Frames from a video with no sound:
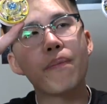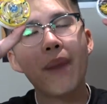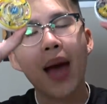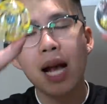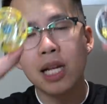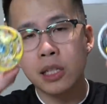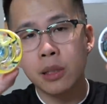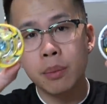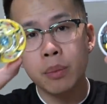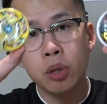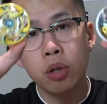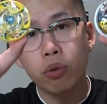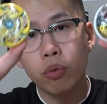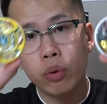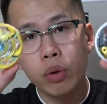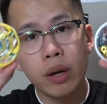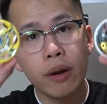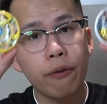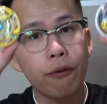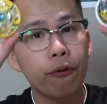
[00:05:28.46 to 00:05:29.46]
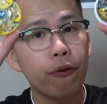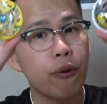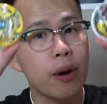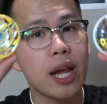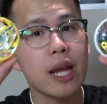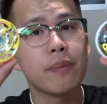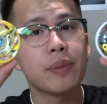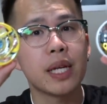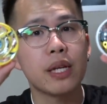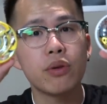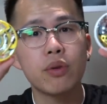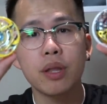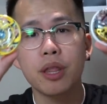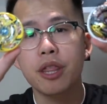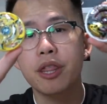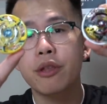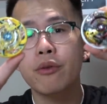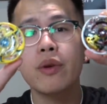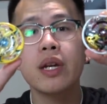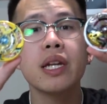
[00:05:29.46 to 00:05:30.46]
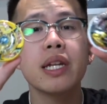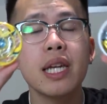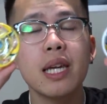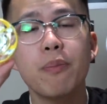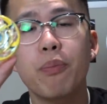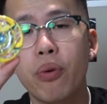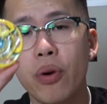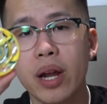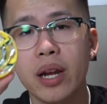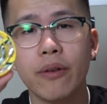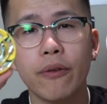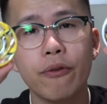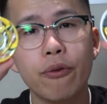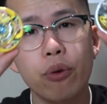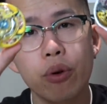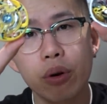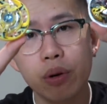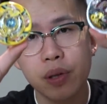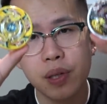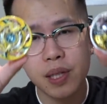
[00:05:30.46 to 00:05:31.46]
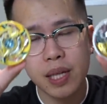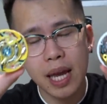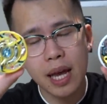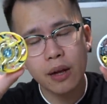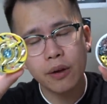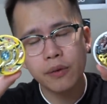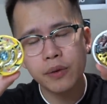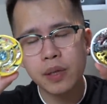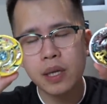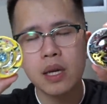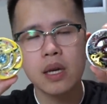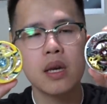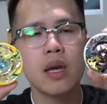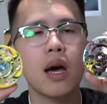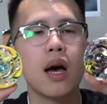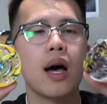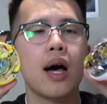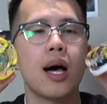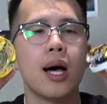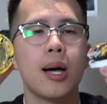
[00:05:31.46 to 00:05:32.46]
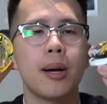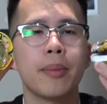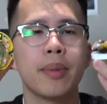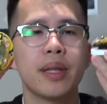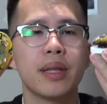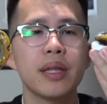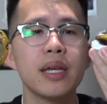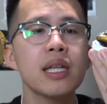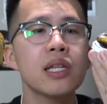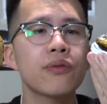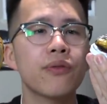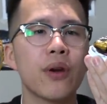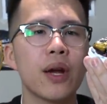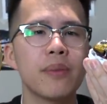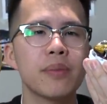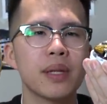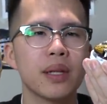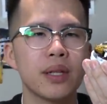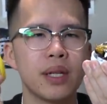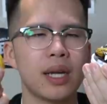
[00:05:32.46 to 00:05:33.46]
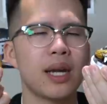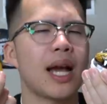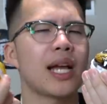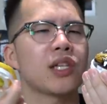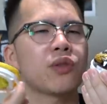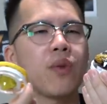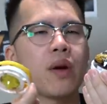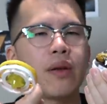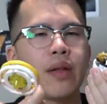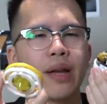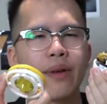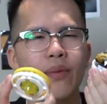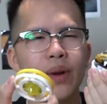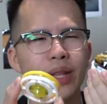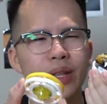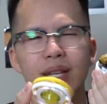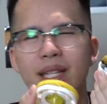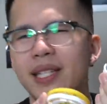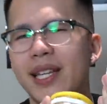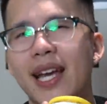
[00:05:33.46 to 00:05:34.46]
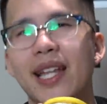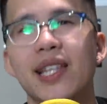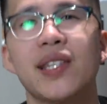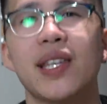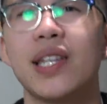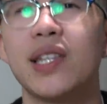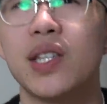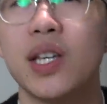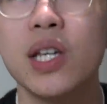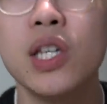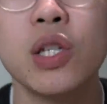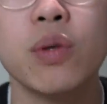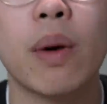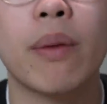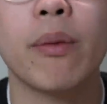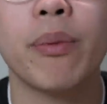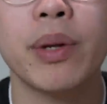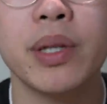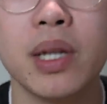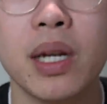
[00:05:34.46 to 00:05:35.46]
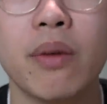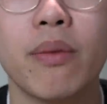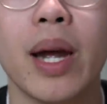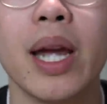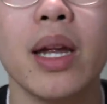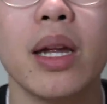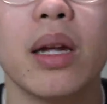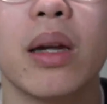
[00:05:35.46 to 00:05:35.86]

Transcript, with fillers: Maximum Garuda frames that you can three D print for yourselves. Um, these frames, I swear, like what, the ten cents each when we printed it, right?